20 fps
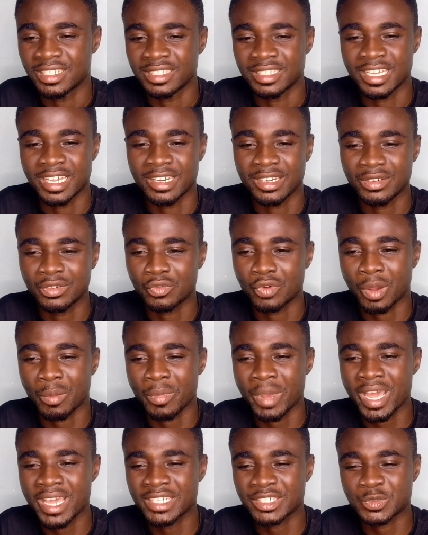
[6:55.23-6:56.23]
Then
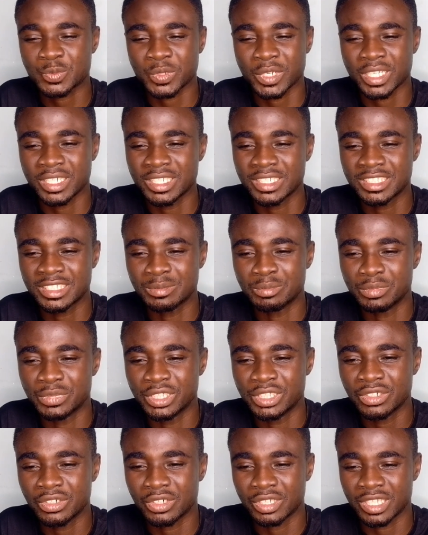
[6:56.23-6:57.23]
one more explanation
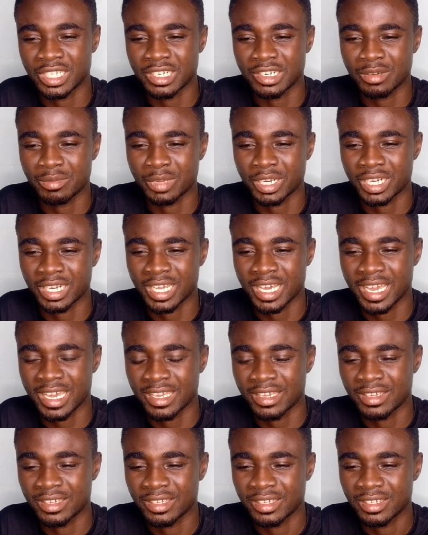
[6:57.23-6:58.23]
be on the number
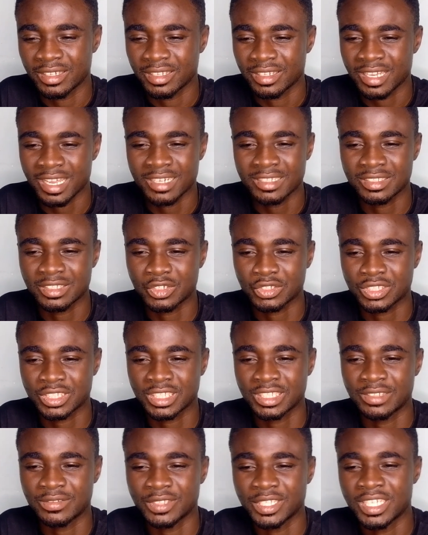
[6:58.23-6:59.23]
9, that is I'll
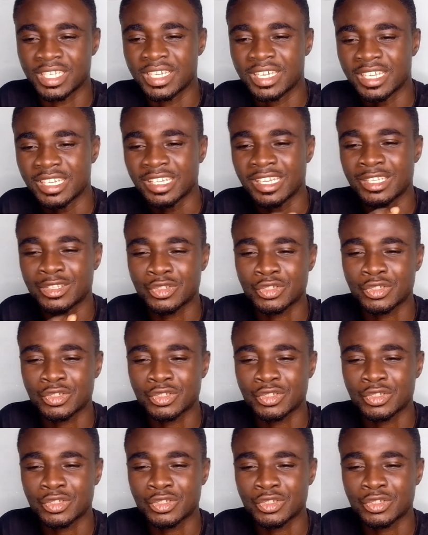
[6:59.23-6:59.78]
say the